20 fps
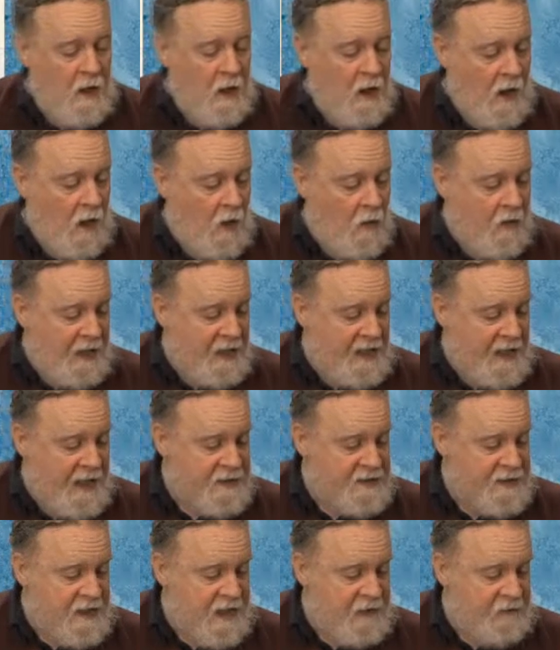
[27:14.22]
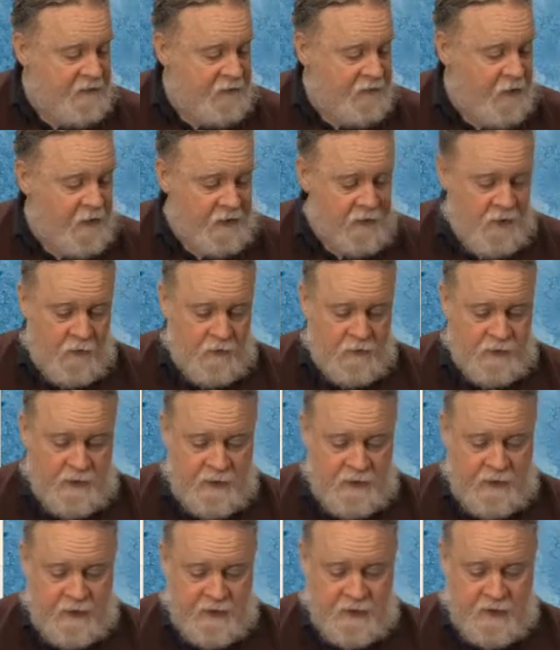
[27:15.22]
Oh, and as a footnote
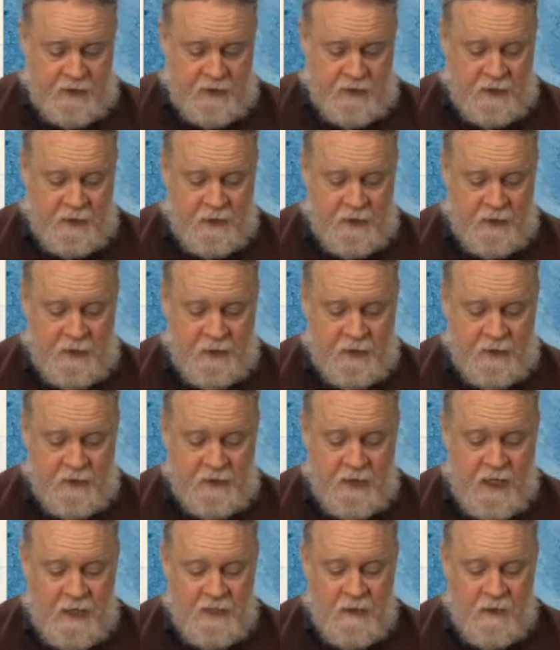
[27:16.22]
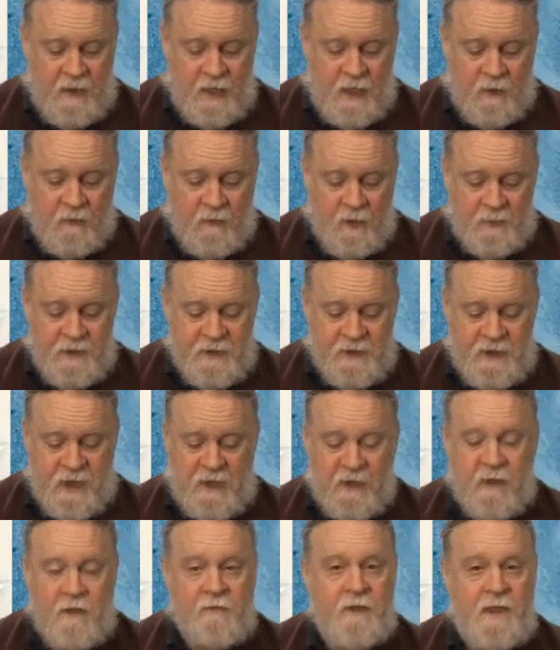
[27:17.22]
to this, Kansas State
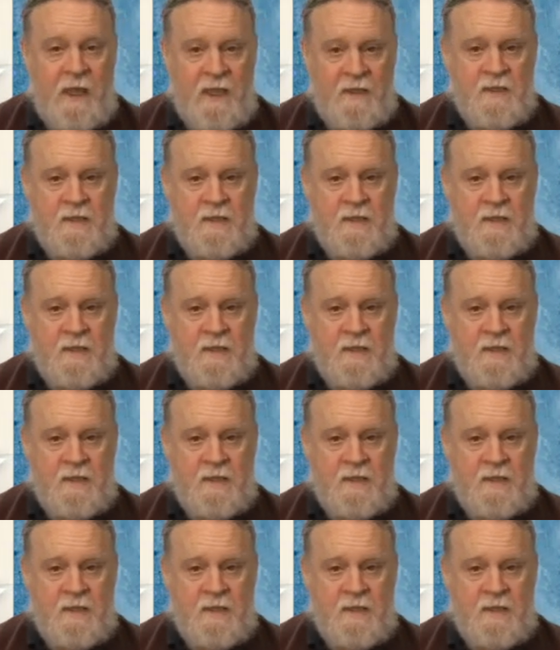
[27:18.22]
Representative